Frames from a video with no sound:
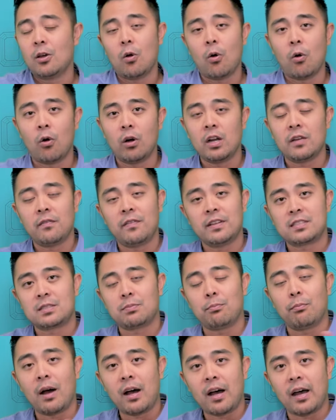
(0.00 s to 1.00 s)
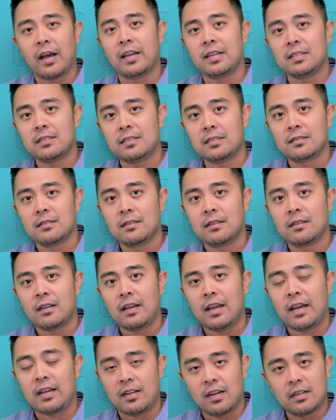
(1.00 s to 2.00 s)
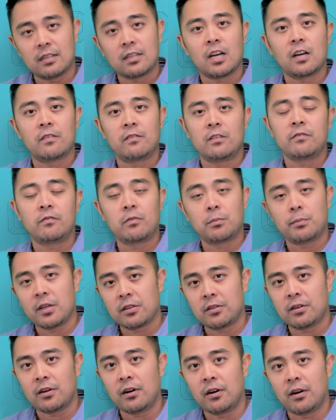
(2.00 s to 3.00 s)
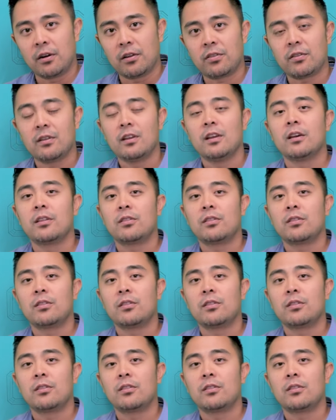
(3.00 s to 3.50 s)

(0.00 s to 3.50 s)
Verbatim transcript: or if it's mined, and uncovered from Mother Earth.